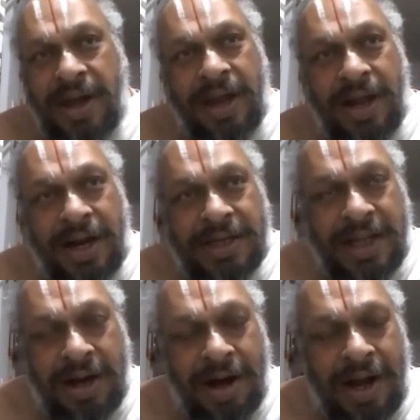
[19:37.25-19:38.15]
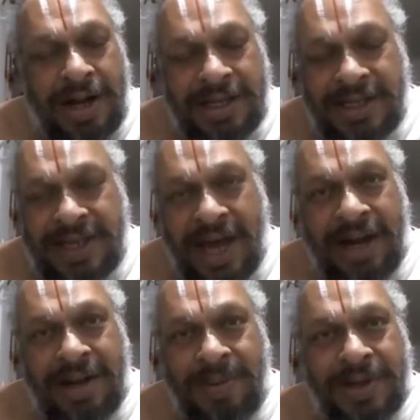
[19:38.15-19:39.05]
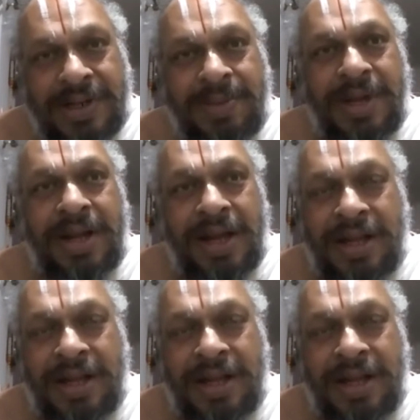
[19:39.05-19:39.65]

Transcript: In English, they call it as a sanctum or something like